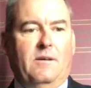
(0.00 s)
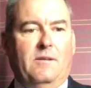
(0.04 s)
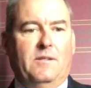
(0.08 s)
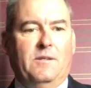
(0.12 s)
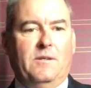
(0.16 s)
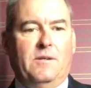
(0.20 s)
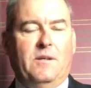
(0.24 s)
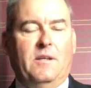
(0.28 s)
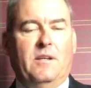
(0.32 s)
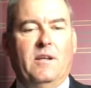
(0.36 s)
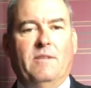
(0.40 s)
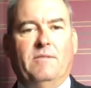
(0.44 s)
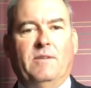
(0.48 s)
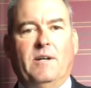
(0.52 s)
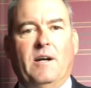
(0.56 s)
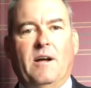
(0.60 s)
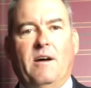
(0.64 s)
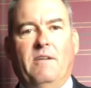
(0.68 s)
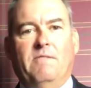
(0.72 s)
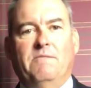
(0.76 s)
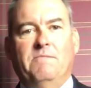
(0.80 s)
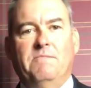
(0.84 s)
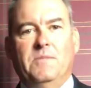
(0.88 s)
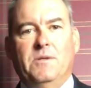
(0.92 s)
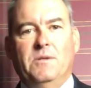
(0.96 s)
you can never
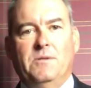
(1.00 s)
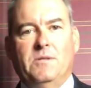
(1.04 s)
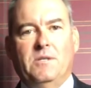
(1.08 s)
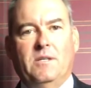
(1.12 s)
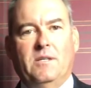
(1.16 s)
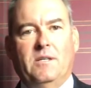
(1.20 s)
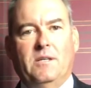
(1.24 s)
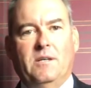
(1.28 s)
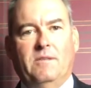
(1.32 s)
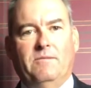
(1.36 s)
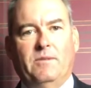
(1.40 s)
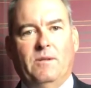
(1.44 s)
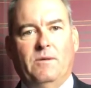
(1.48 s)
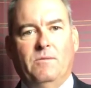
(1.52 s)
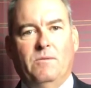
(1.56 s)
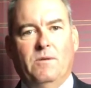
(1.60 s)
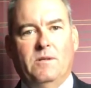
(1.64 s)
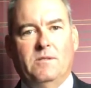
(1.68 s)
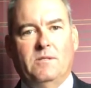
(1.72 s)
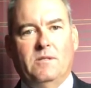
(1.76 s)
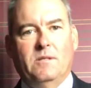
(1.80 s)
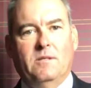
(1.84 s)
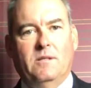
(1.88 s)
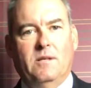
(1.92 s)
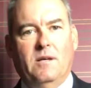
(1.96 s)
have music if there
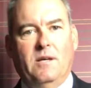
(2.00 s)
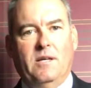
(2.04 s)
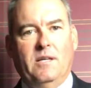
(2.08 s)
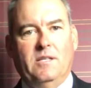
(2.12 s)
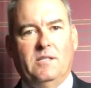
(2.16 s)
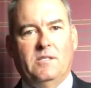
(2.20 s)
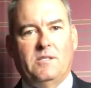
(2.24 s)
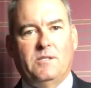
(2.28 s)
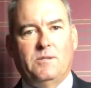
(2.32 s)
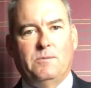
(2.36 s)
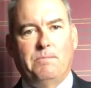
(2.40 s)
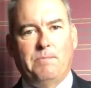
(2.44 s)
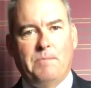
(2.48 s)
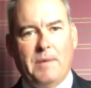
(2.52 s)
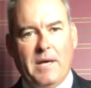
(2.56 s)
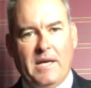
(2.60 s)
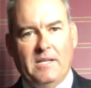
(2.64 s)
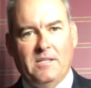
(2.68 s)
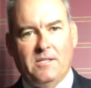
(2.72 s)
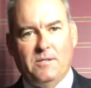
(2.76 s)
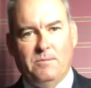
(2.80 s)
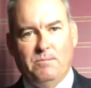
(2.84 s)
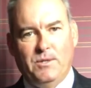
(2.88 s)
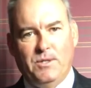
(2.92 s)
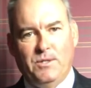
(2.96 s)
wasn't a
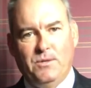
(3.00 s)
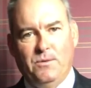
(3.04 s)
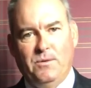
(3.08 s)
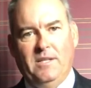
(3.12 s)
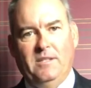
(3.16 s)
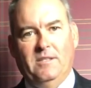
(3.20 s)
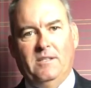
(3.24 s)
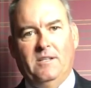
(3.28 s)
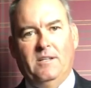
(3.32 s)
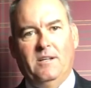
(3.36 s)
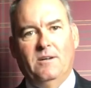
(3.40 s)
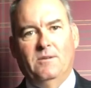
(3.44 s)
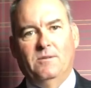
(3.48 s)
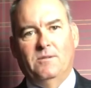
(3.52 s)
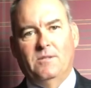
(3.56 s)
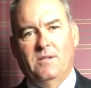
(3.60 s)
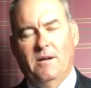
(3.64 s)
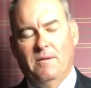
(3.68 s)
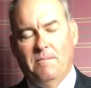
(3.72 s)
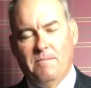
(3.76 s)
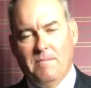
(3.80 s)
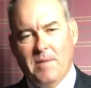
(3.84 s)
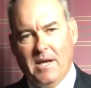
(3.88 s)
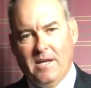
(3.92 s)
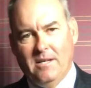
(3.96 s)
space between the notes.
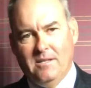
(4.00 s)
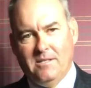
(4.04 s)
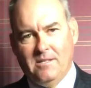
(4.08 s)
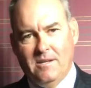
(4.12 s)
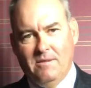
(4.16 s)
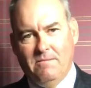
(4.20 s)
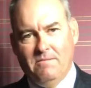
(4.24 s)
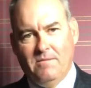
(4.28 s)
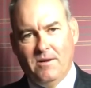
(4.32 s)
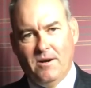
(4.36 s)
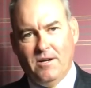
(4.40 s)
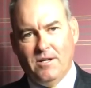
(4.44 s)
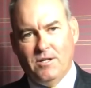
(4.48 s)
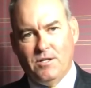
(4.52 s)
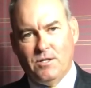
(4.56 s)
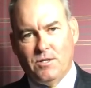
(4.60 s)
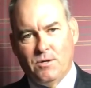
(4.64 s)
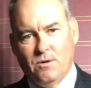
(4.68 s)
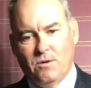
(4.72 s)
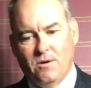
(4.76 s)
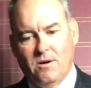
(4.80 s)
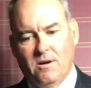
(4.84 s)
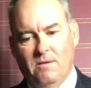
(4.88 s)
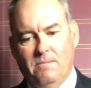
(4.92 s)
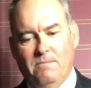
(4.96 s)
Now, it may seem very
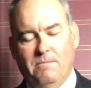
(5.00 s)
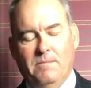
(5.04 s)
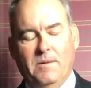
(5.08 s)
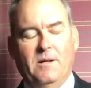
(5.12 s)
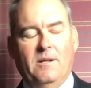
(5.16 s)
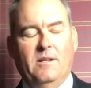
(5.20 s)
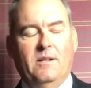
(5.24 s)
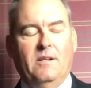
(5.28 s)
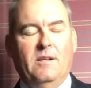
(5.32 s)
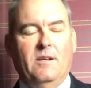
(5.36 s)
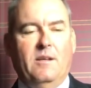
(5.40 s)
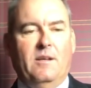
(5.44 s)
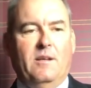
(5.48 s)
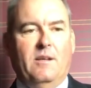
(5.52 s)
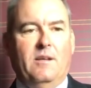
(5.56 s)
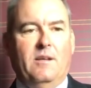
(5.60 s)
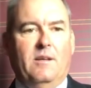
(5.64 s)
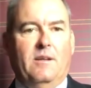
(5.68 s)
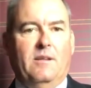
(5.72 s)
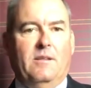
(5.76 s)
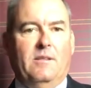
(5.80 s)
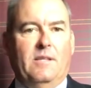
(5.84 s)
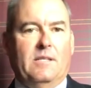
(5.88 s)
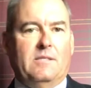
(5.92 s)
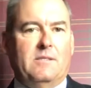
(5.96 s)
short, but
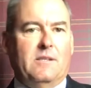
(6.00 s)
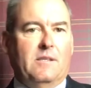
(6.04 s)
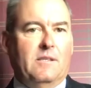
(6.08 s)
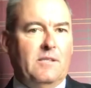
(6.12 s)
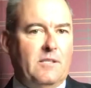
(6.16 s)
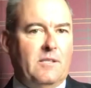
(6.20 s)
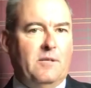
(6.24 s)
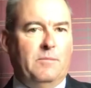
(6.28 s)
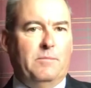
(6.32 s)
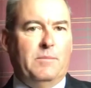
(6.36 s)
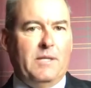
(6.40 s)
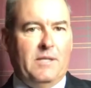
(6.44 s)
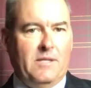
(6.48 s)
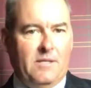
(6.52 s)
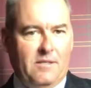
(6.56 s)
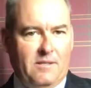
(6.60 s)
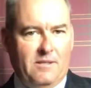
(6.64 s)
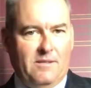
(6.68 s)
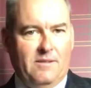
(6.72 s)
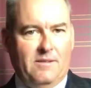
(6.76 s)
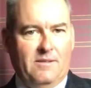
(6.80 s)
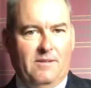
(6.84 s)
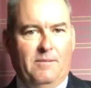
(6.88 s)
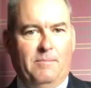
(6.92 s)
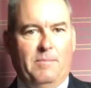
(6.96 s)
that's a little bit
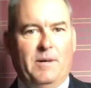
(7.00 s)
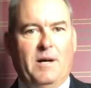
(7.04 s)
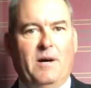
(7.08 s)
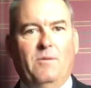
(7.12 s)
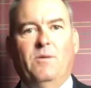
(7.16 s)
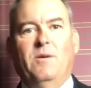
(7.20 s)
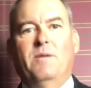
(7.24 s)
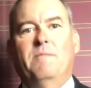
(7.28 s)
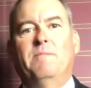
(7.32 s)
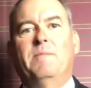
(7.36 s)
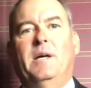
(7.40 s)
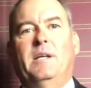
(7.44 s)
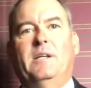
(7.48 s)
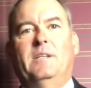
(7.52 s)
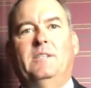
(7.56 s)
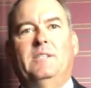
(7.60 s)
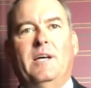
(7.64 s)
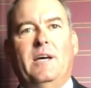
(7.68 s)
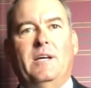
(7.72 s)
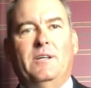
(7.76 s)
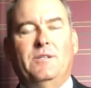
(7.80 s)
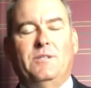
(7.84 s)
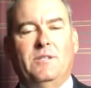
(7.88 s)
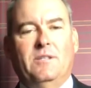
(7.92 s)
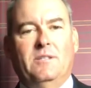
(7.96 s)
about what
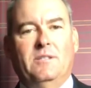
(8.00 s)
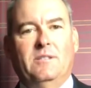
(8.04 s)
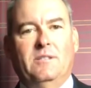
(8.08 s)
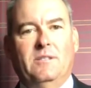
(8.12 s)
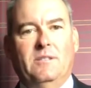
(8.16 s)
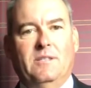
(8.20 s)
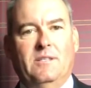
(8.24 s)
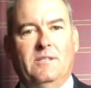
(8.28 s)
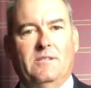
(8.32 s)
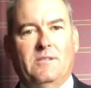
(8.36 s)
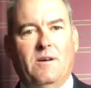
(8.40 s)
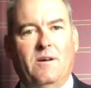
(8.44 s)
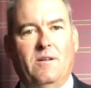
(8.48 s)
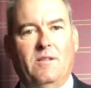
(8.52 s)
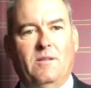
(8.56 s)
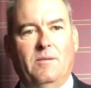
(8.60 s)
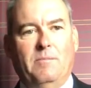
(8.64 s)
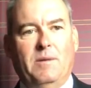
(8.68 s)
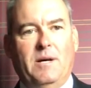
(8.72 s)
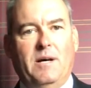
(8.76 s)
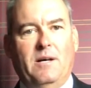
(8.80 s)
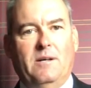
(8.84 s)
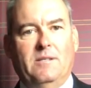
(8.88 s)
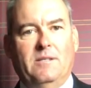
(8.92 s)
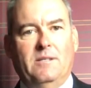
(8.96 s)
meditation is all
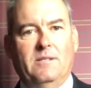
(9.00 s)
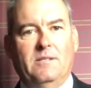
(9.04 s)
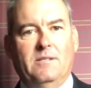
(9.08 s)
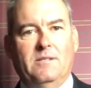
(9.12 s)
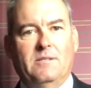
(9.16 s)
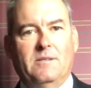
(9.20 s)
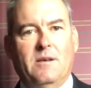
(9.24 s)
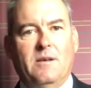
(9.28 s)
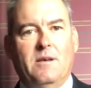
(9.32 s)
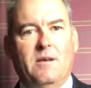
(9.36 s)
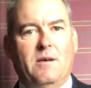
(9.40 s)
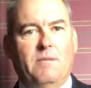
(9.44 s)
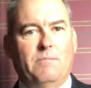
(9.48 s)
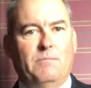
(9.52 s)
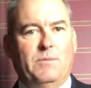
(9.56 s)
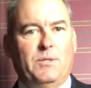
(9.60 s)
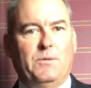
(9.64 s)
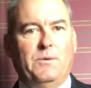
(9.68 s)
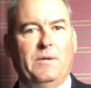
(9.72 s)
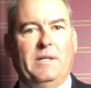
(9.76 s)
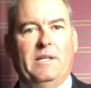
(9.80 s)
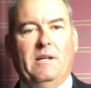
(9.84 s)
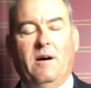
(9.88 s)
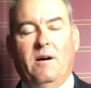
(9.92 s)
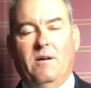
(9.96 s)
about, is
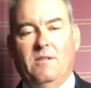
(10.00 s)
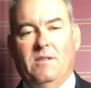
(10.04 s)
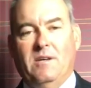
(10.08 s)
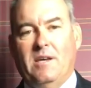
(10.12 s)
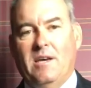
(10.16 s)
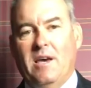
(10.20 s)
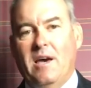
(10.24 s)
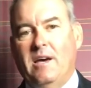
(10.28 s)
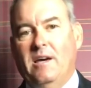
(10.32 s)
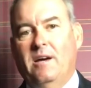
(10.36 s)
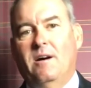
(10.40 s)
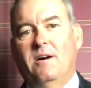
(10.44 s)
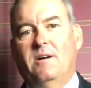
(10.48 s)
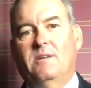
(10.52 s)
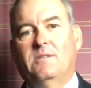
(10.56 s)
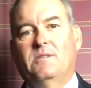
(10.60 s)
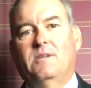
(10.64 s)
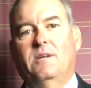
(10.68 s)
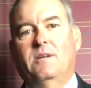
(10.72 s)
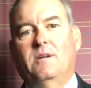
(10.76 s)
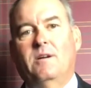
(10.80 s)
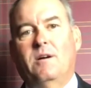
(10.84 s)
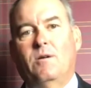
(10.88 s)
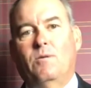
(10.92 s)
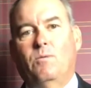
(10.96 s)
between all the chaos
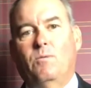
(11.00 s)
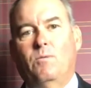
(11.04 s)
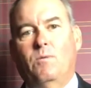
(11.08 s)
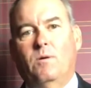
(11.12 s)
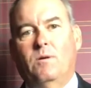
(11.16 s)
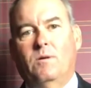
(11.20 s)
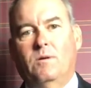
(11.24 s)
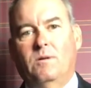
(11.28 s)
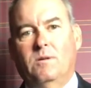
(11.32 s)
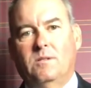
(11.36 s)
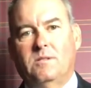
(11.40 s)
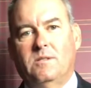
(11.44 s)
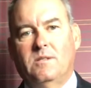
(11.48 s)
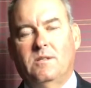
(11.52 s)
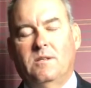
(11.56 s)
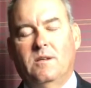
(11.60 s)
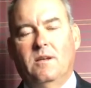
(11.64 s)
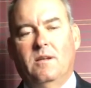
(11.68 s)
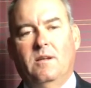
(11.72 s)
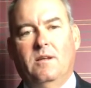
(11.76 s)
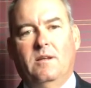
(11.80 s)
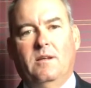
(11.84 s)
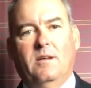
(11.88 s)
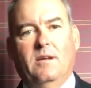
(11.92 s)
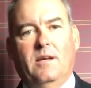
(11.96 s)
in our worlds
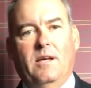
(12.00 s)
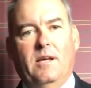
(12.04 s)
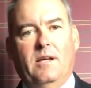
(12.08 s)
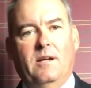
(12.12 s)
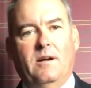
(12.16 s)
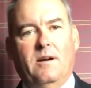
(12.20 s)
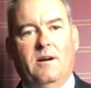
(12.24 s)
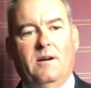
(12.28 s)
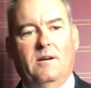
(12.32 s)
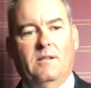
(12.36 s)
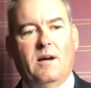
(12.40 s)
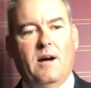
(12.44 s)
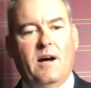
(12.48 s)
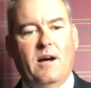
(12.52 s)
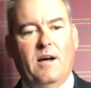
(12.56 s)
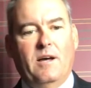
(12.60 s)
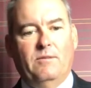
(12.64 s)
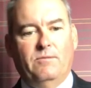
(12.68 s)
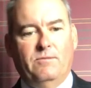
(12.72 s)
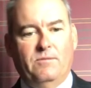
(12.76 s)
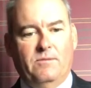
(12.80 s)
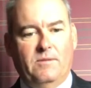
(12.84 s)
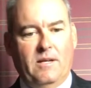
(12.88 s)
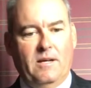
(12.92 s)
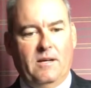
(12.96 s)
and our
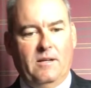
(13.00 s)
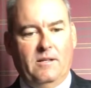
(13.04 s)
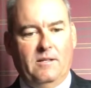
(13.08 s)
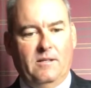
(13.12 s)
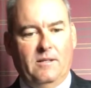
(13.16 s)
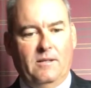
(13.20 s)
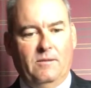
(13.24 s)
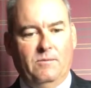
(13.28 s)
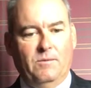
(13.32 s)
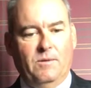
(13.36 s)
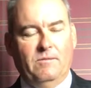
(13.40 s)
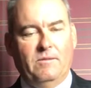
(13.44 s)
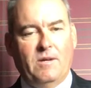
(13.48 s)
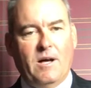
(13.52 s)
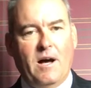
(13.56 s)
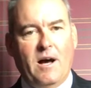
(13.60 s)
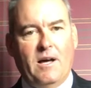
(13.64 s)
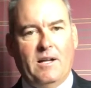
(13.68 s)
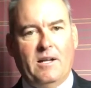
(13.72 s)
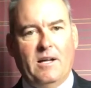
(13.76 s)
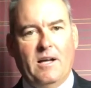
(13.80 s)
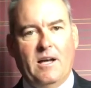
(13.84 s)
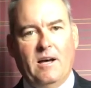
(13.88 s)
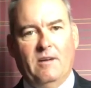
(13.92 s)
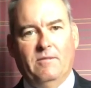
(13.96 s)
life, that we've
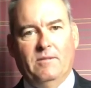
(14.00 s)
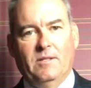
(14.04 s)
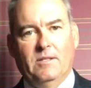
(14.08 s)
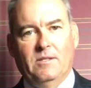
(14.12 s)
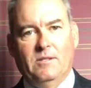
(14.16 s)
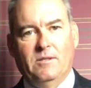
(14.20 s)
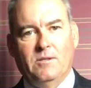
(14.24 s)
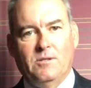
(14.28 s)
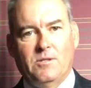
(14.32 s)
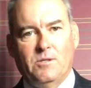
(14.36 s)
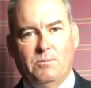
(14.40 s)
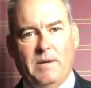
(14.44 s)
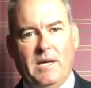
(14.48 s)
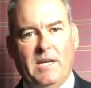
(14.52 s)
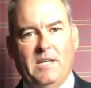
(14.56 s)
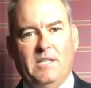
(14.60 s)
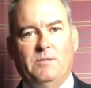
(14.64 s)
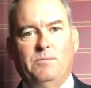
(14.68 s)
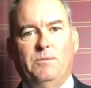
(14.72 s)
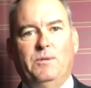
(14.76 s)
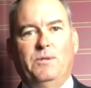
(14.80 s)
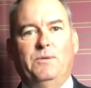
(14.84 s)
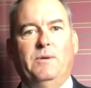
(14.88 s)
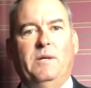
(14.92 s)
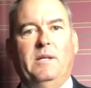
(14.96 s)
got to have a little space
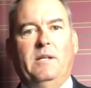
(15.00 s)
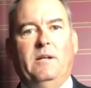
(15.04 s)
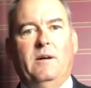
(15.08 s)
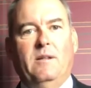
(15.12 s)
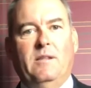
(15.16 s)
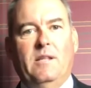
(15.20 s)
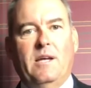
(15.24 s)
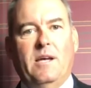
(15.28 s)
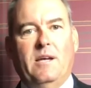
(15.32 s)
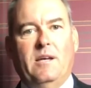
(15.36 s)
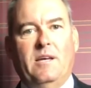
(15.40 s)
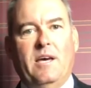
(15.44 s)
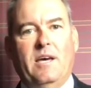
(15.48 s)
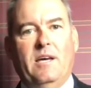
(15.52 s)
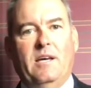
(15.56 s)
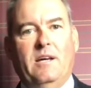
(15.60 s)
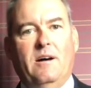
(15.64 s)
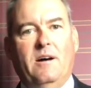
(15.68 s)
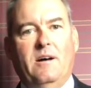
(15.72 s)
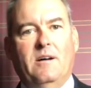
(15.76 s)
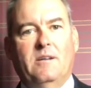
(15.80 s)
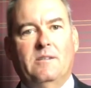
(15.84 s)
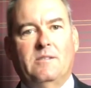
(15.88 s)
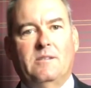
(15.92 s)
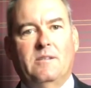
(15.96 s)
between all that
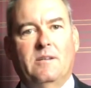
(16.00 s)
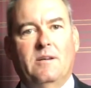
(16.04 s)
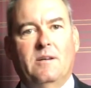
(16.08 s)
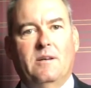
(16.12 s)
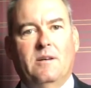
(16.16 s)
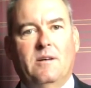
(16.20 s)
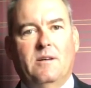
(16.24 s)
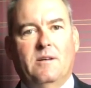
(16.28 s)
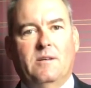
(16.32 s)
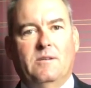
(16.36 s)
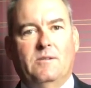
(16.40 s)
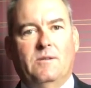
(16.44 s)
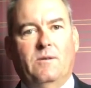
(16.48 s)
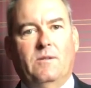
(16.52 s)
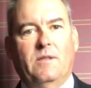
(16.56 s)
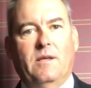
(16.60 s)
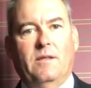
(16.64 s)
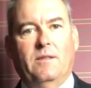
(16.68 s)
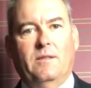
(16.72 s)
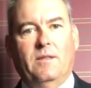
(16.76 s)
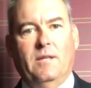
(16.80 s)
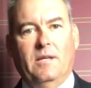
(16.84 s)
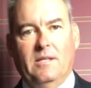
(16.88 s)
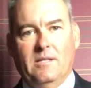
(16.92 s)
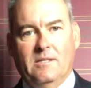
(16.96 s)
chaos so
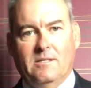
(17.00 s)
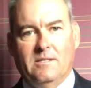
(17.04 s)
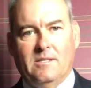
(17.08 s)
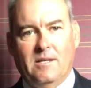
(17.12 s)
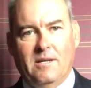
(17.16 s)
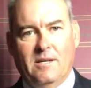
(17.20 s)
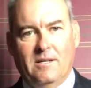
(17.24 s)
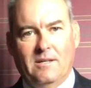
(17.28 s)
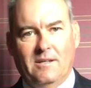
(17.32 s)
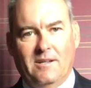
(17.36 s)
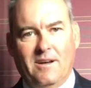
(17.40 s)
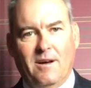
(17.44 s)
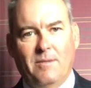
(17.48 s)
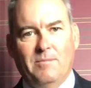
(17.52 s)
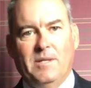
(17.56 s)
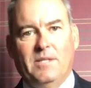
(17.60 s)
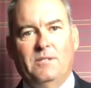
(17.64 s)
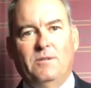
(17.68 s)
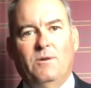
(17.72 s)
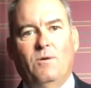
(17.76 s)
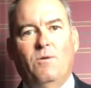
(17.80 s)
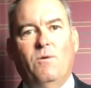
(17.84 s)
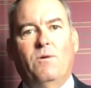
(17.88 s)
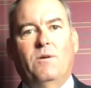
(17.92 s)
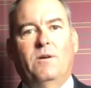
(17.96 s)
that things can come
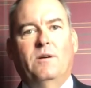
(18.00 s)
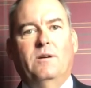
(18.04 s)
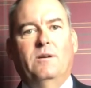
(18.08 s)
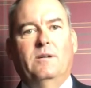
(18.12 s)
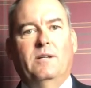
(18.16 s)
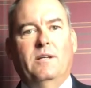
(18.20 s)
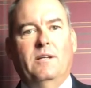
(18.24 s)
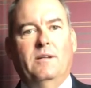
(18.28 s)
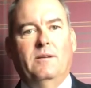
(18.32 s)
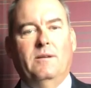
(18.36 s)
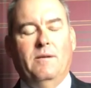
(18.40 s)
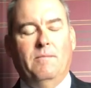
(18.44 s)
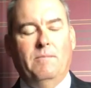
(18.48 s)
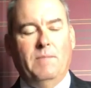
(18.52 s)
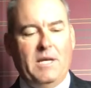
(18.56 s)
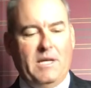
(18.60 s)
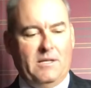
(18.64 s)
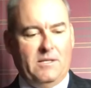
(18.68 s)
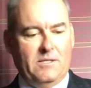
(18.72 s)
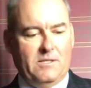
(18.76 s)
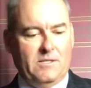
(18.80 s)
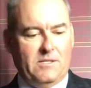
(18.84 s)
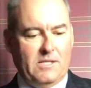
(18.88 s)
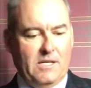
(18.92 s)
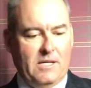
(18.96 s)
into order and
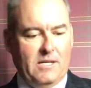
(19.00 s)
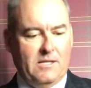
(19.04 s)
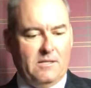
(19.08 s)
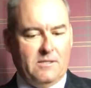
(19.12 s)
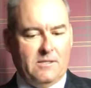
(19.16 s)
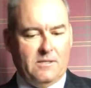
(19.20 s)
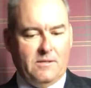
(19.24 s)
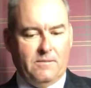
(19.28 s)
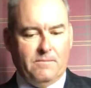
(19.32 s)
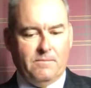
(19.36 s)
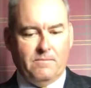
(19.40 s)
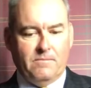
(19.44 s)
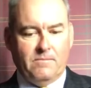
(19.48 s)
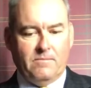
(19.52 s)
make sense.